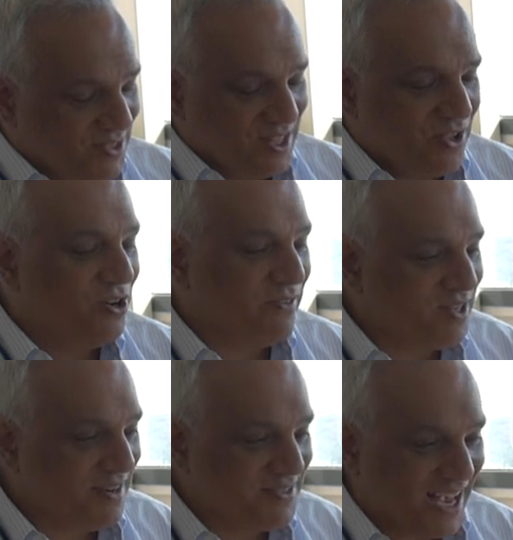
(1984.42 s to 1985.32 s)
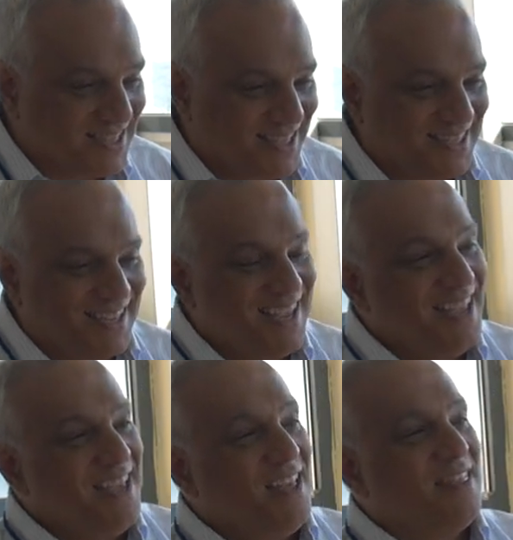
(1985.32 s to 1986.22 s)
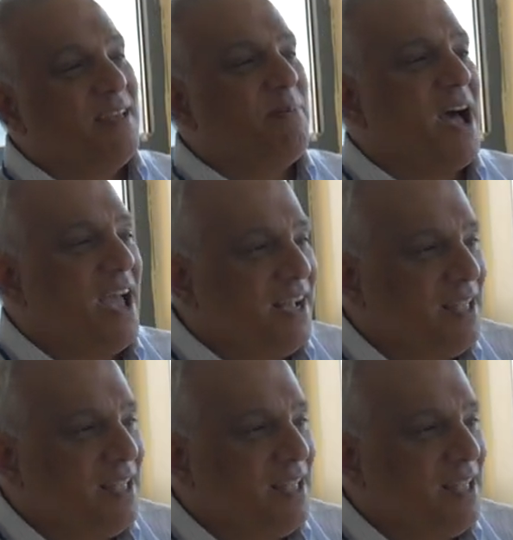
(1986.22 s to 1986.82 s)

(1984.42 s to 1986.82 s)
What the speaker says: this is at the University of Texas, the Baha'i